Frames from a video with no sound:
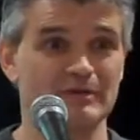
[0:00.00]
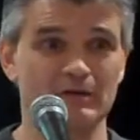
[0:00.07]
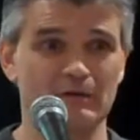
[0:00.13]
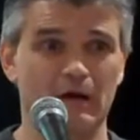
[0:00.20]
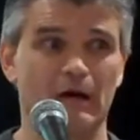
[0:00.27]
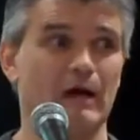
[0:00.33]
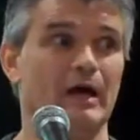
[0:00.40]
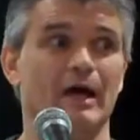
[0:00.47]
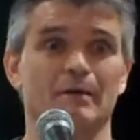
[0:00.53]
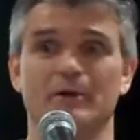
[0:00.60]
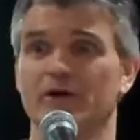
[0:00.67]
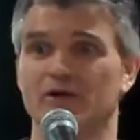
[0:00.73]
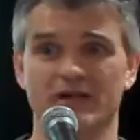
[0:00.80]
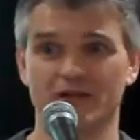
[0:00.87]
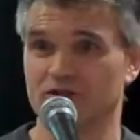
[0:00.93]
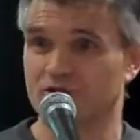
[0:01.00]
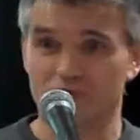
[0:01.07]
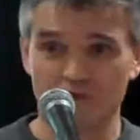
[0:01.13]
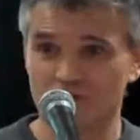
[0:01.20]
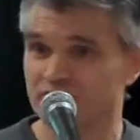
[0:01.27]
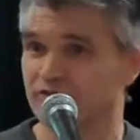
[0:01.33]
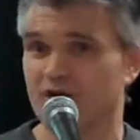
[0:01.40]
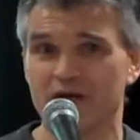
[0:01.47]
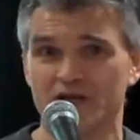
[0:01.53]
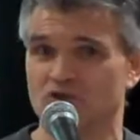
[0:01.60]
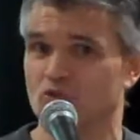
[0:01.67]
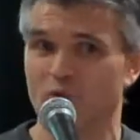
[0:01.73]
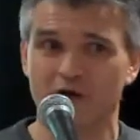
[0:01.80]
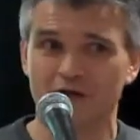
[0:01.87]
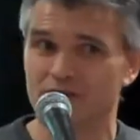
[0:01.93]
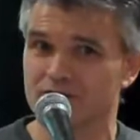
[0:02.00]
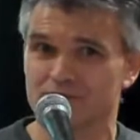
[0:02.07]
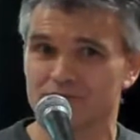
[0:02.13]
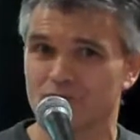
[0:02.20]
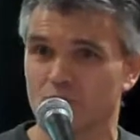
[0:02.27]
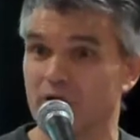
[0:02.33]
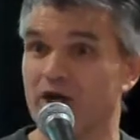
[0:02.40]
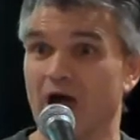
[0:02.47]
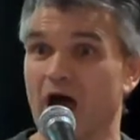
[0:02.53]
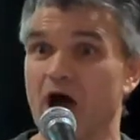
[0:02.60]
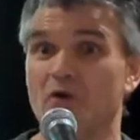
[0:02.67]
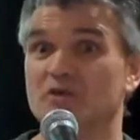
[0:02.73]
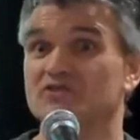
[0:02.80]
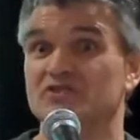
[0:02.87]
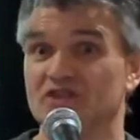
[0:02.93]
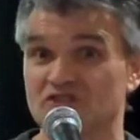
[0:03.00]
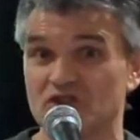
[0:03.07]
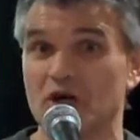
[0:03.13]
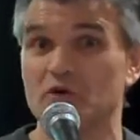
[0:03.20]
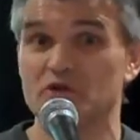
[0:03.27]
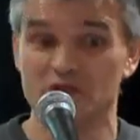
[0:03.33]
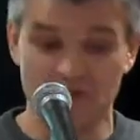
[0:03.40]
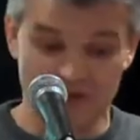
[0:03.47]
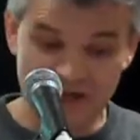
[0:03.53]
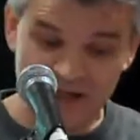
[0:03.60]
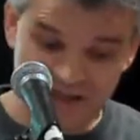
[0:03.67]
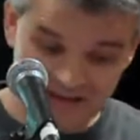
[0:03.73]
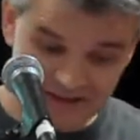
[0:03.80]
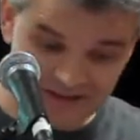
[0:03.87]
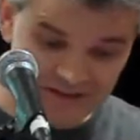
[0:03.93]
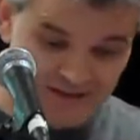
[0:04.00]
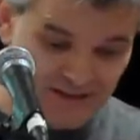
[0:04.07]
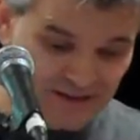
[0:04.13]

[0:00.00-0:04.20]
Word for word: You know, am I going to be crucified as well? how is this going to end?